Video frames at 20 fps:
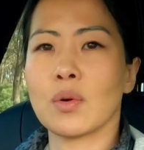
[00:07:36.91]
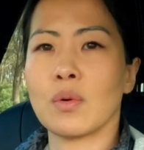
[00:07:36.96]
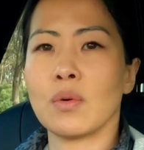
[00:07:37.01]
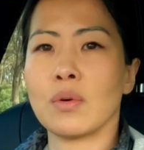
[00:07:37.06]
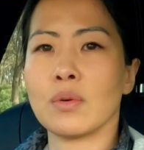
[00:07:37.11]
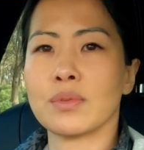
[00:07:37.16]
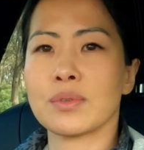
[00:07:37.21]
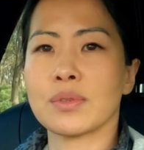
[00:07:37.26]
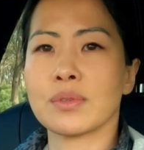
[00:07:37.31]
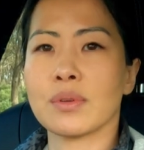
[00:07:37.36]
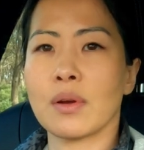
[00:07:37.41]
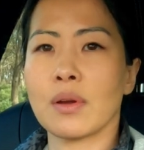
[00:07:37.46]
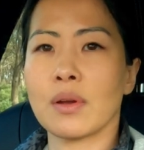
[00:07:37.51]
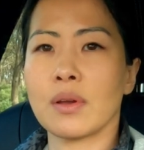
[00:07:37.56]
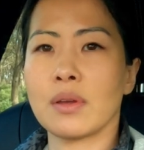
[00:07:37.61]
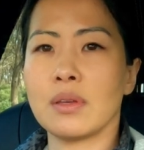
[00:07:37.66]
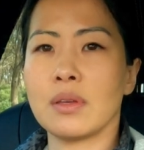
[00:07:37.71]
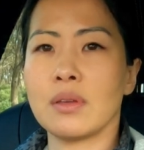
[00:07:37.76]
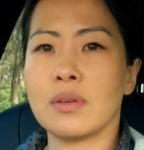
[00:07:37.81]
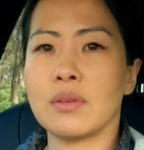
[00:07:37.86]
also
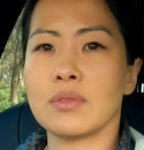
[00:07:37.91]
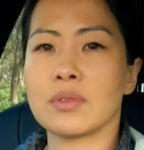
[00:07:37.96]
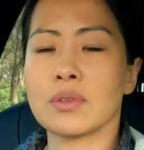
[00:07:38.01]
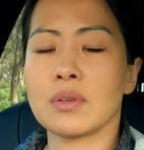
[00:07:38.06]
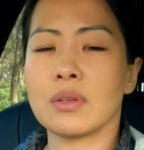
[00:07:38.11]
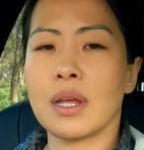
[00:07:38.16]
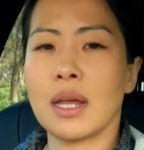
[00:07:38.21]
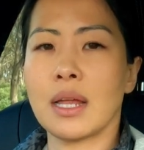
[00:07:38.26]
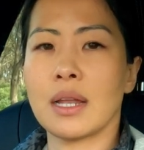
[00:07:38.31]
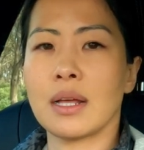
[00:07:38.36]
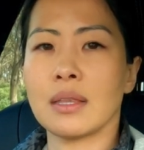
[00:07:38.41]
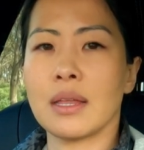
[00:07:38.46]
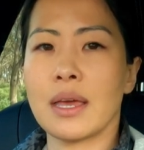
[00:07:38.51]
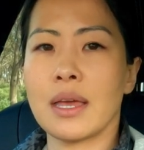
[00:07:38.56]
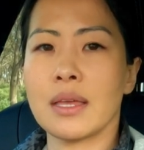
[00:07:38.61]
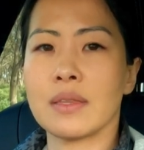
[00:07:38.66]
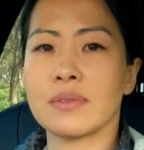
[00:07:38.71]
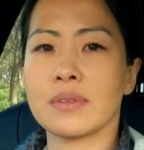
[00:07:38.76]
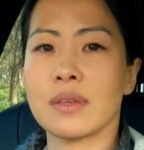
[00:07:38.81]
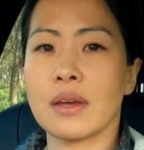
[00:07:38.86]
you do need a
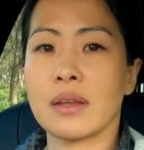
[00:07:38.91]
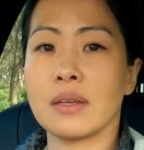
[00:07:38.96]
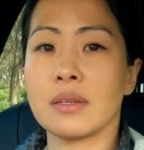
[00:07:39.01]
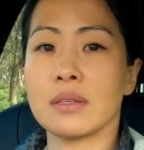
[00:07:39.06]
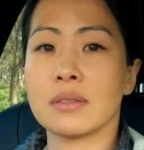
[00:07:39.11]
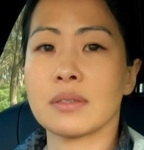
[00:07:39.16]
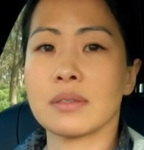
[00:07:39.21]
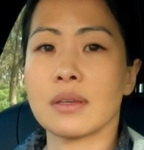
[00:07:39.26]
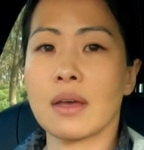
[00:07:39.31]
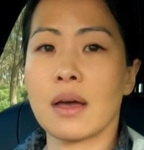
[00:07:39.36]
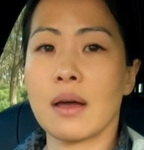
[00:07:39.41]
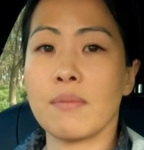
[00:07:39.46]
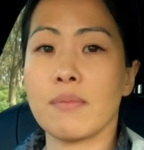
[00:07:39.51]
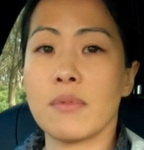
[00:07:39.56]
lens that is